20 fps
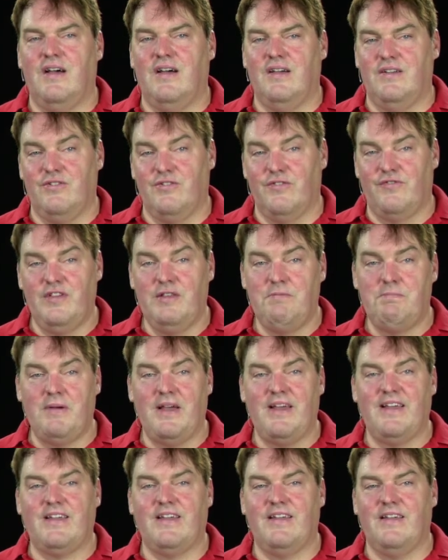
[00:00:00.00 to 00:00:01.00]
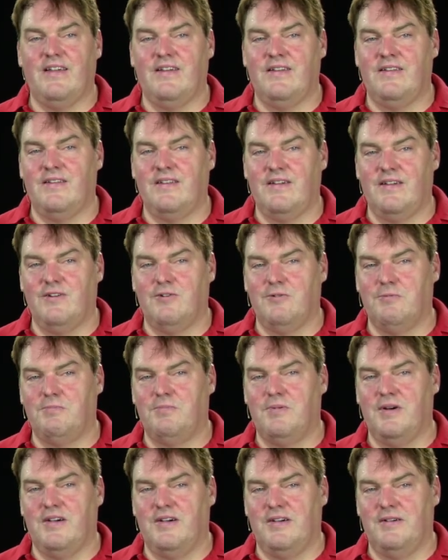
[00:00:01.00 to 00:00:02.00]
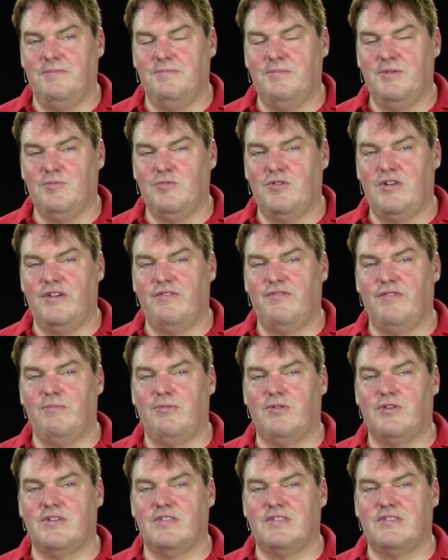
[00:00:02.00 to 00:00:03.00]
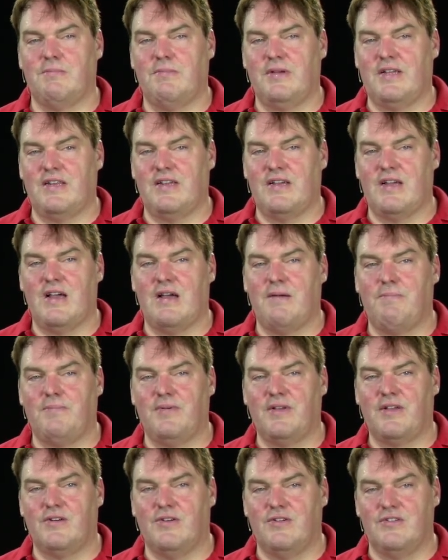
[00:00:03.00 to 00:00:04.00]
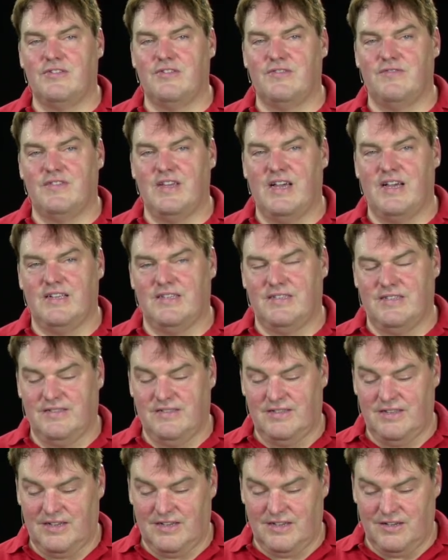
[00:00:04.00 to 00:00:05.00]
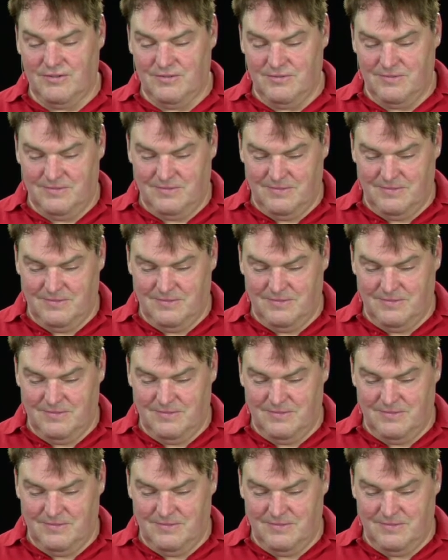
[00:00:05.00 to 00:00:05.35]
your feedback. And I hope mimoLive Reporter is a better app because of that. Thank you.